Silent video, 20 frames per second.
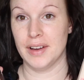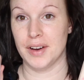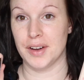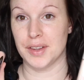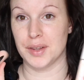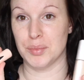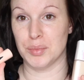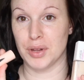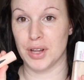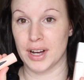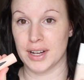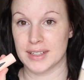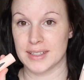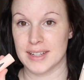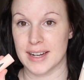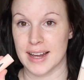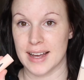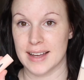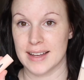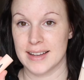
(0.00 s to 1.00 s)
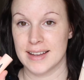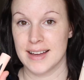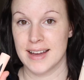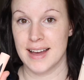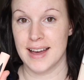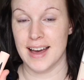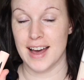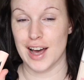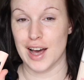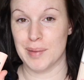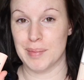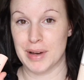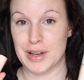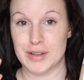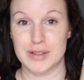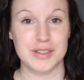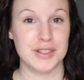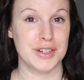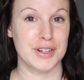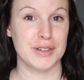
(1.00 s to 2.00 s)
on the blog today. I
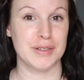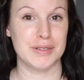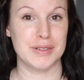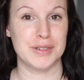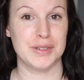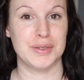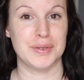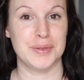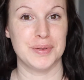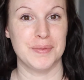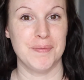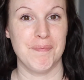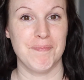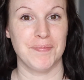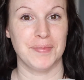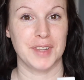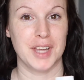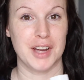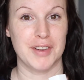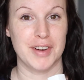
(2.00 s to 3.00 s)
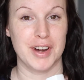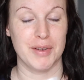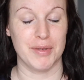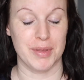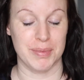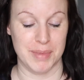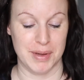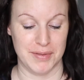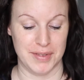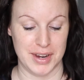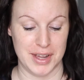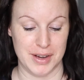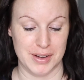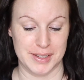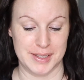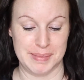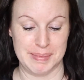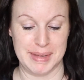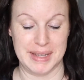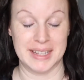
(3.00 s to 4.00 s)
usually don't do get ready with me
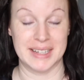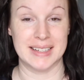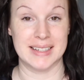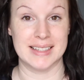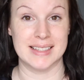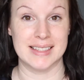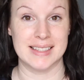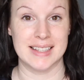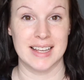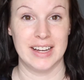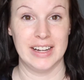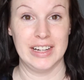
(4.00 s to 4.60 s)
videos because